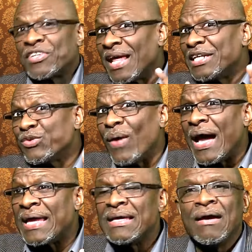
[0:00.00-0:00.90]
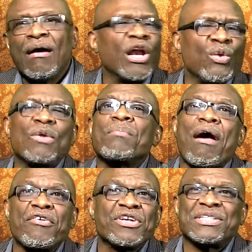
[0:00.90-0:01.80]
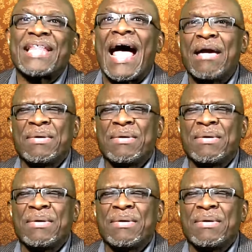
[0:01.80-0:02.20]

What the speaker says: That is why Hollywood marriages die,